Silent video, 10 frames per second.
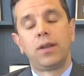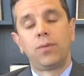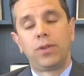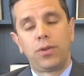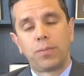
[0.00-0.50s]

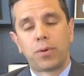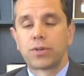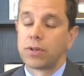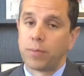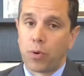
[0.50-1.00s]
with your
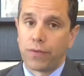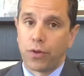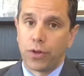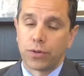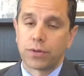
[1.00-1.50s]
personal
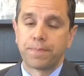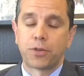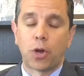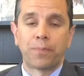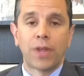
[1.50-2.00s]
portfolios.
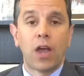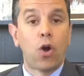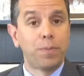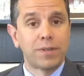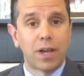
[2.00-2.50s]
So
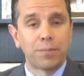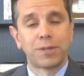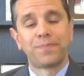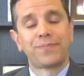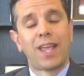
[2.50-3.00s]
hope this helps.